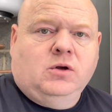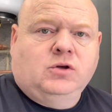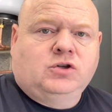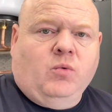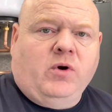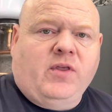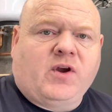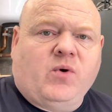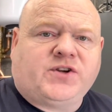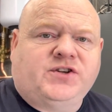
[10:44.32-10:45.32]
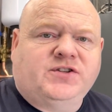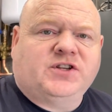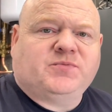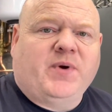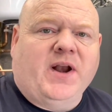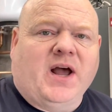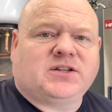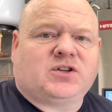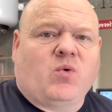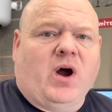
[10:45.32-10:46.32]
So one of the questions that's been
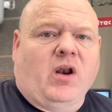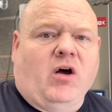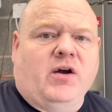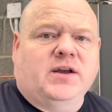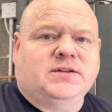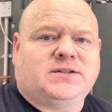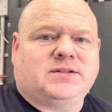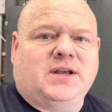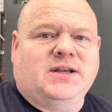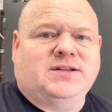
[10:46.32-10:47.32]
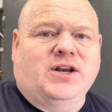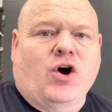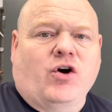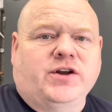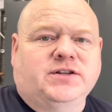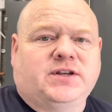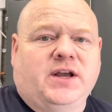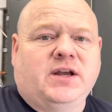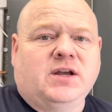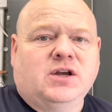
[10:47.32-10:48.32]
asked quite a lot is it noisy?